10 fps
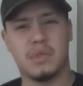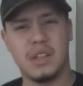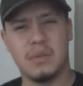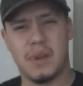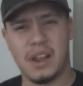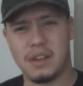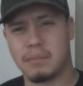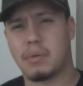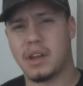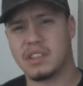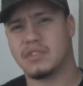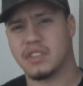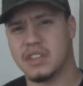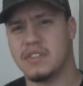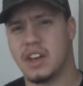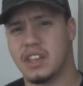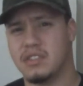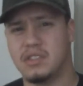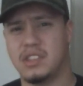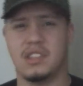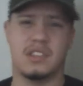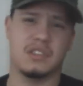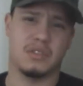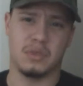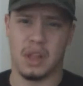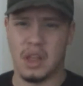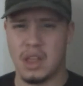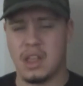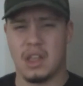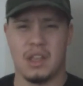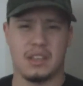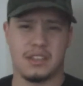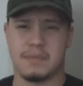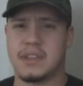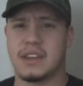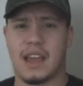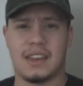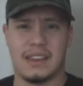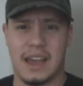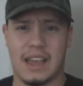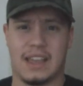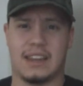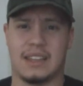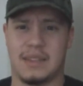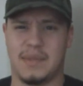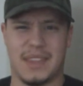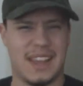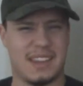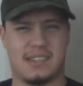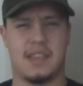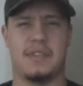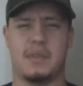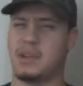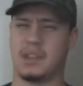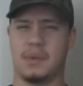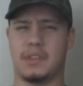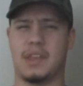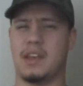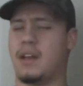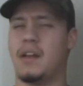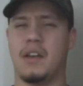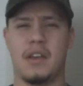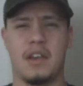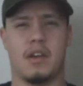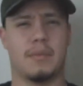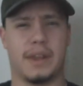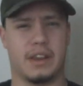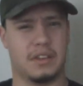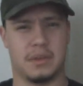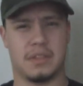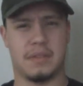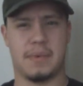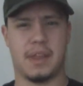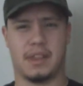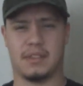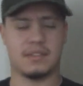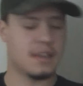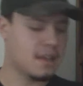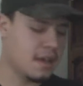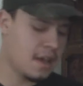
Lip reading: is a really random price for Evike. Usually they do something $99, but $97, what the hell? What am I gonna do with 3 pennies?